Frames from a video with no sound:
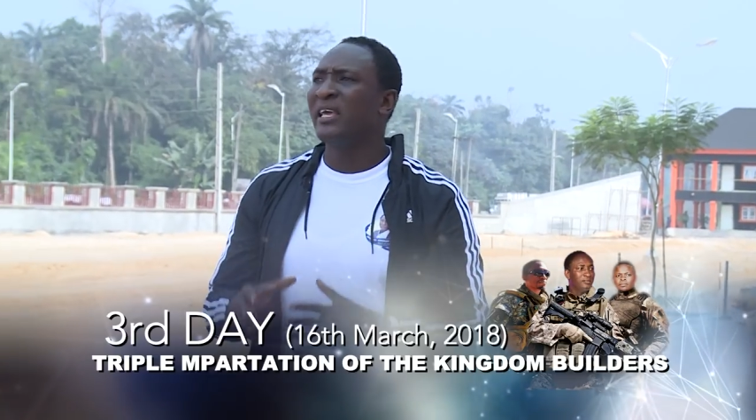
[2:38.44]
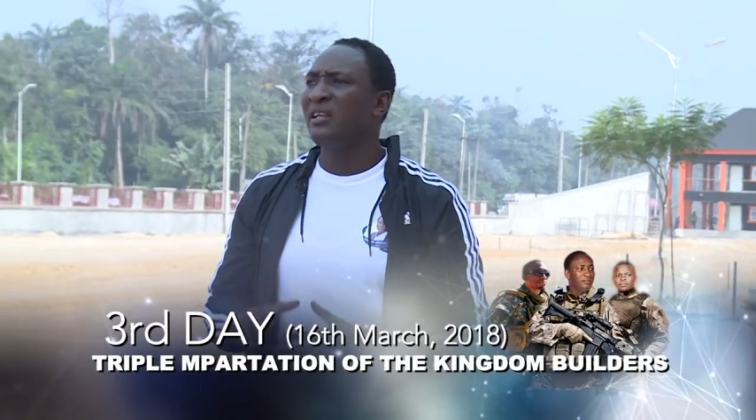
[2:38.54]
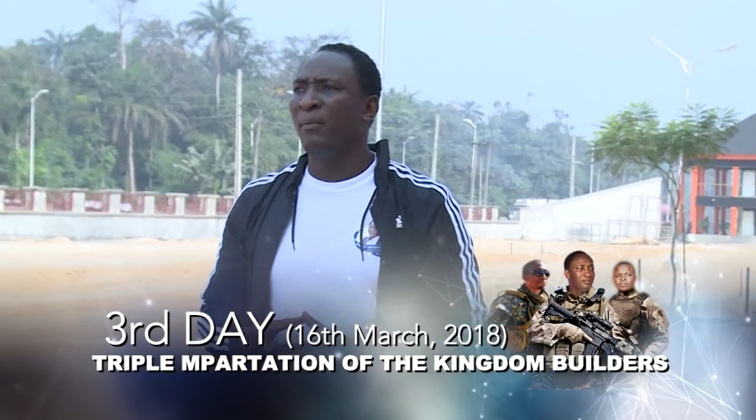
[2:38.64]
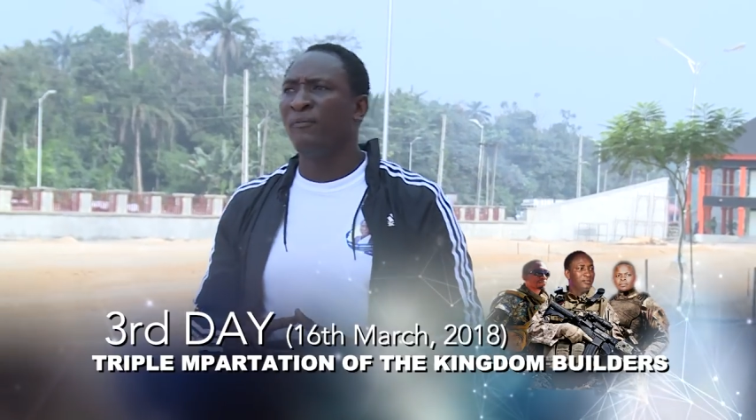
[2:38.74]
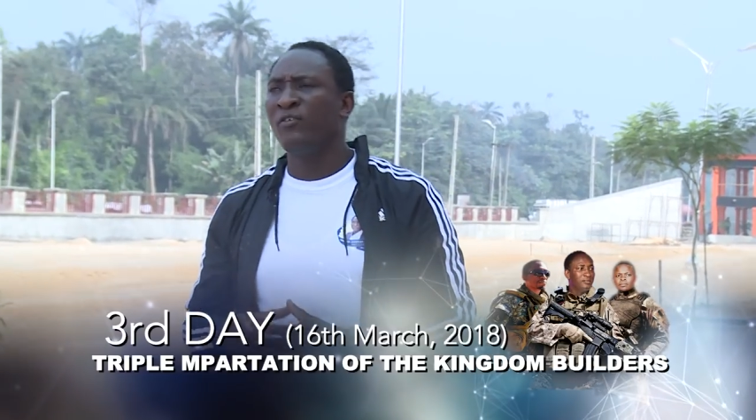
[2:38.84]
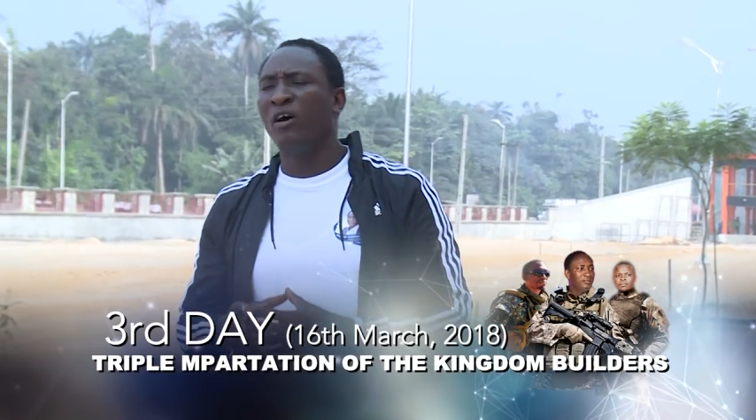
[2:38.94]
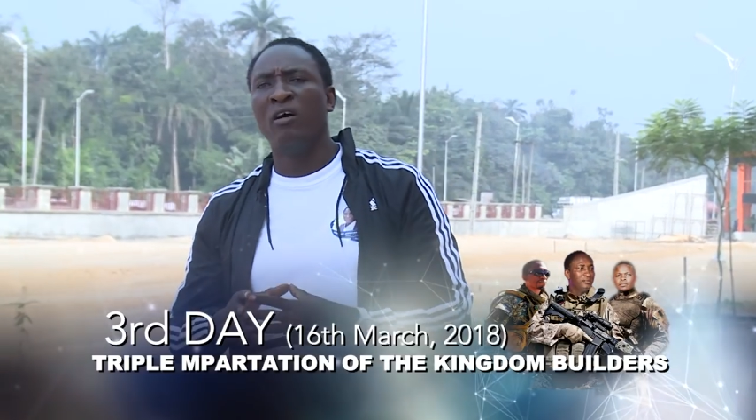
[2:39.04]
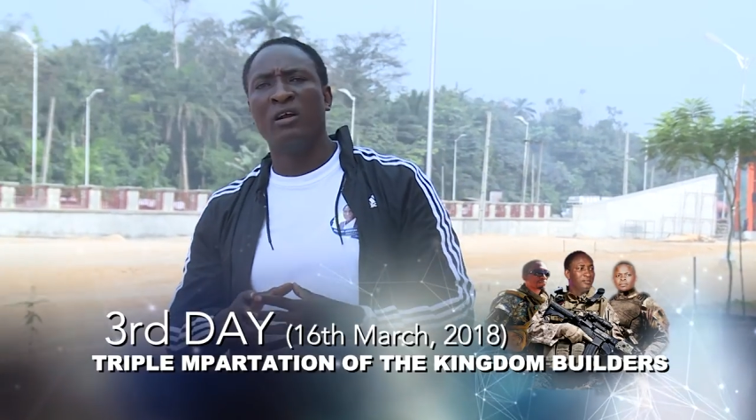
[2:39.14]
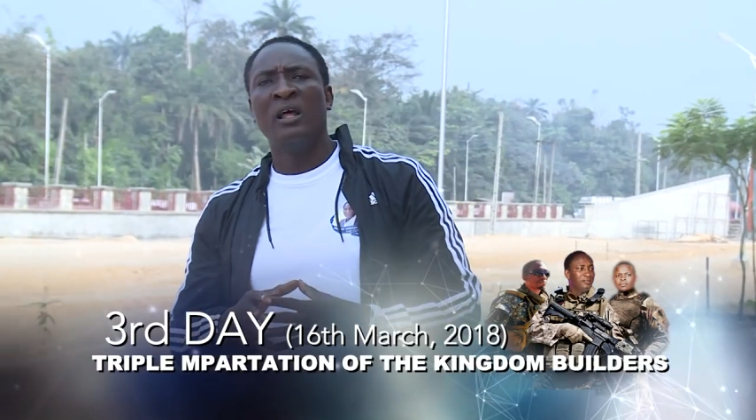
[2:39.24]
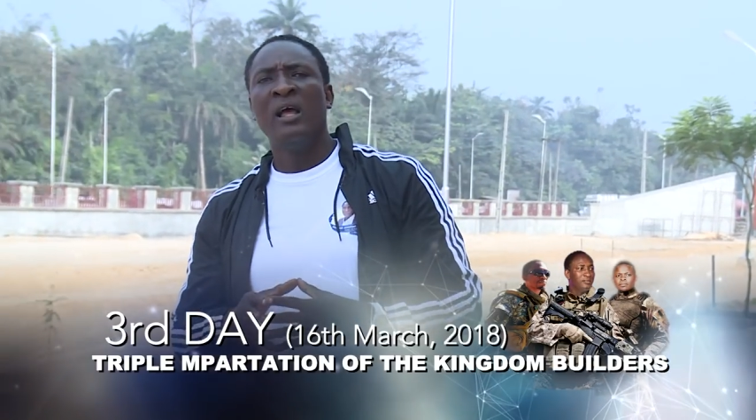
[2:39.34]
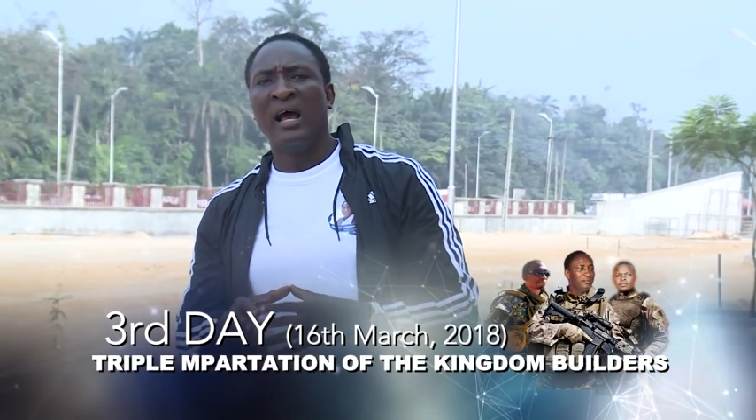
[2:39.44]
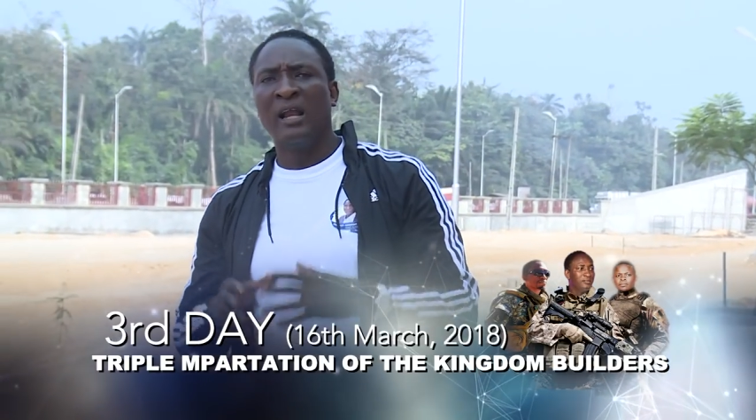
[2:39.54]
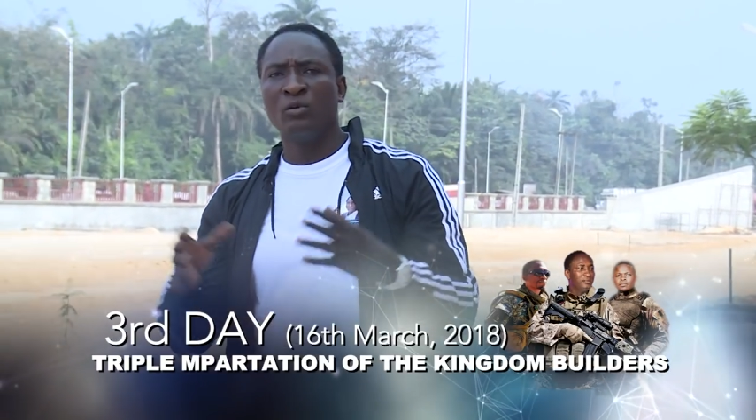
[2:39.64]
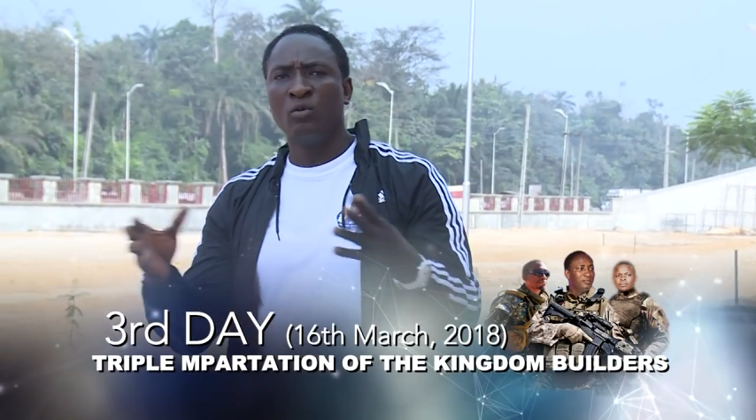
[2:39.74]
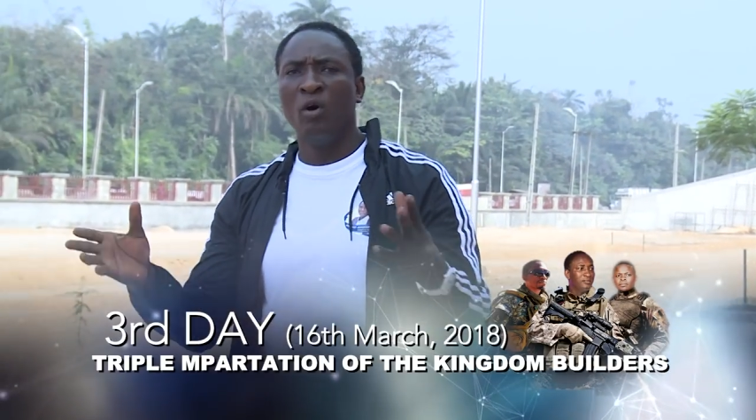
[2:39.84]
kingdom of God
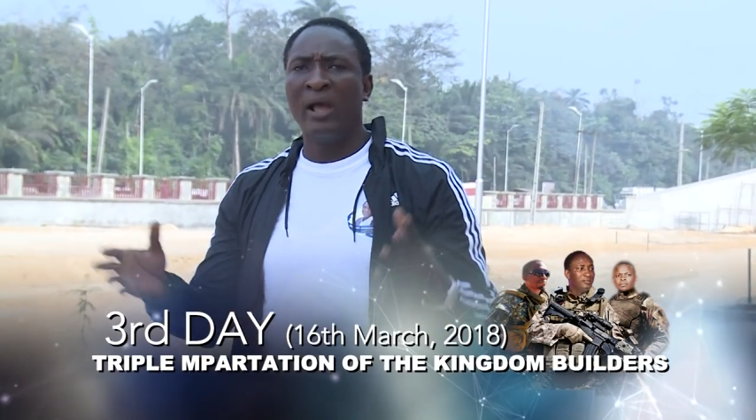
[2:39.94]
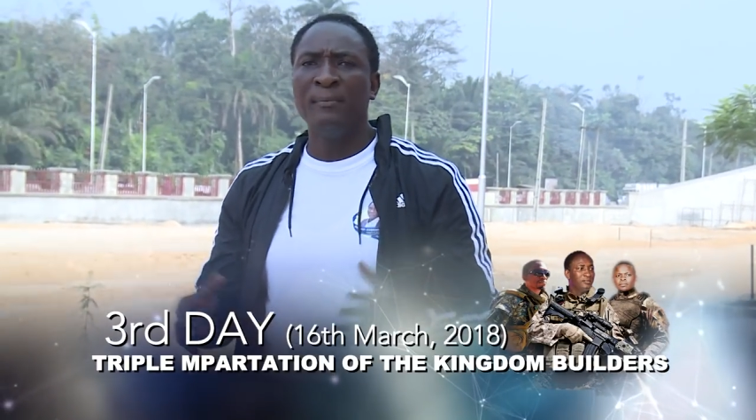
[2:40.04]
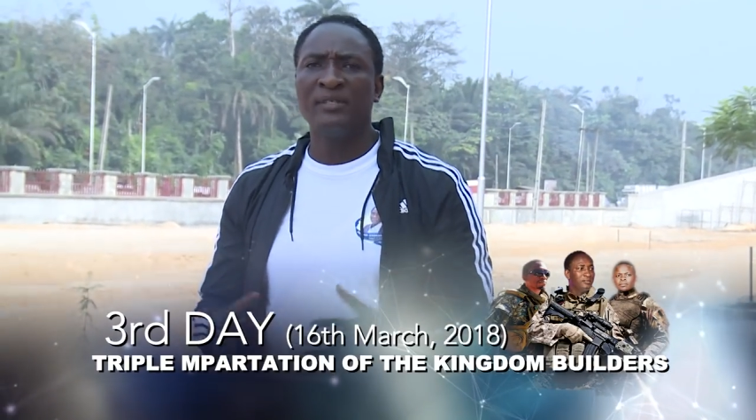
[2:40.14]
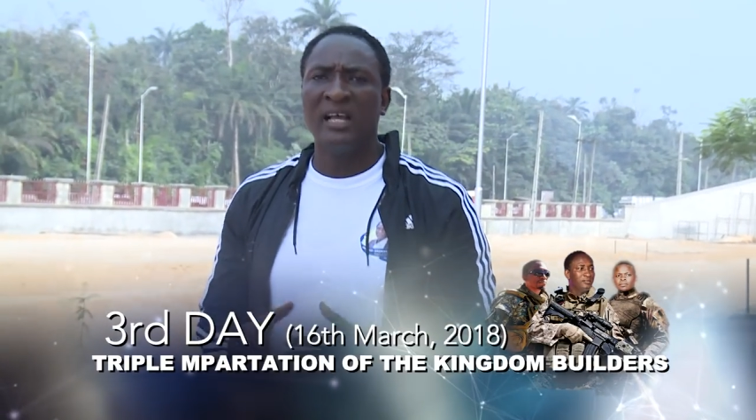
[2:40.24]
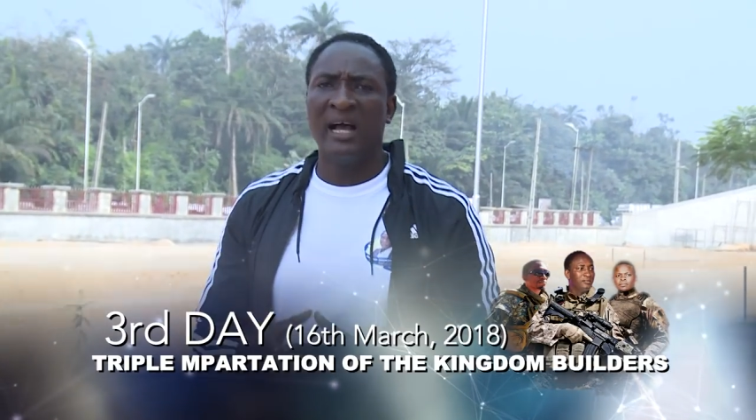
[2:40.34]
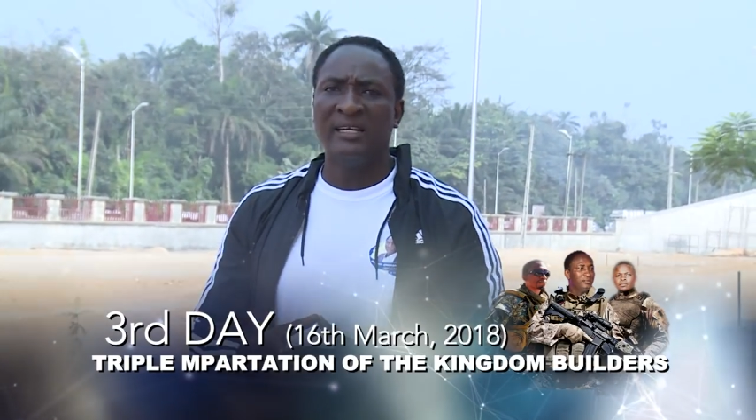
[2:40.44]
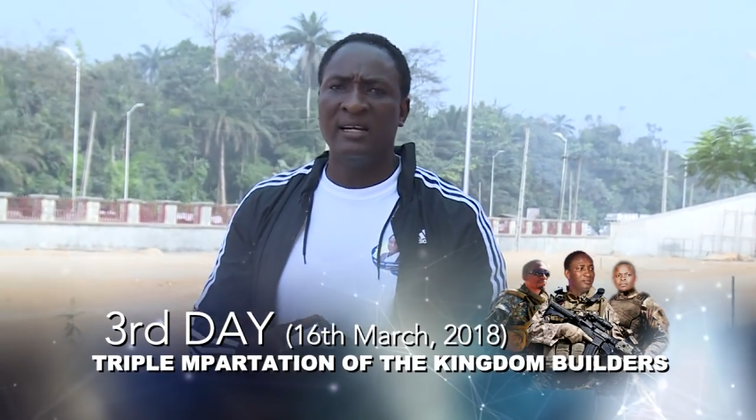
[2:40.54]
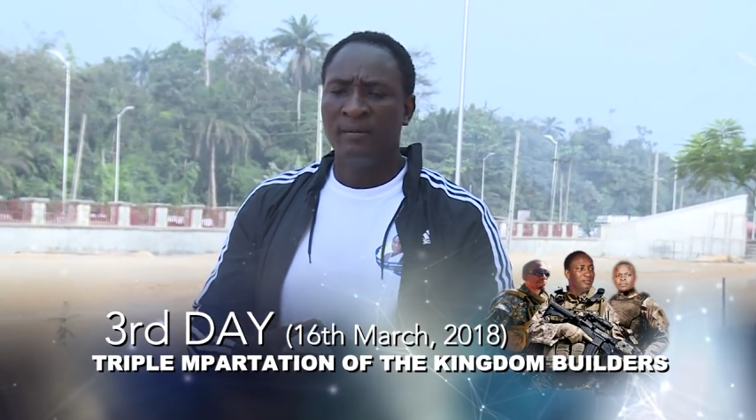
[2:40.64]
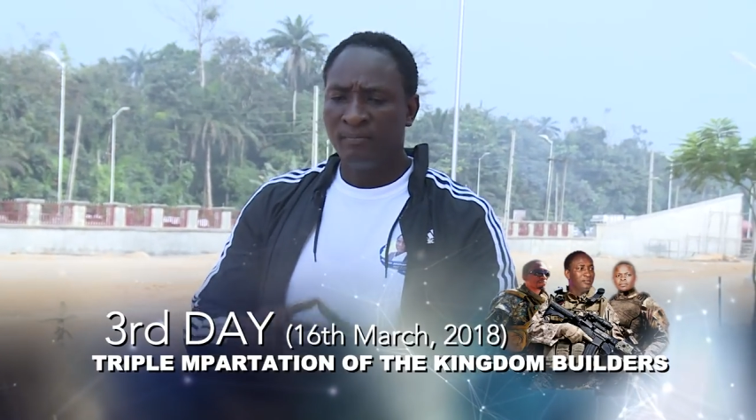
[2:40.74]
and go empty-handed.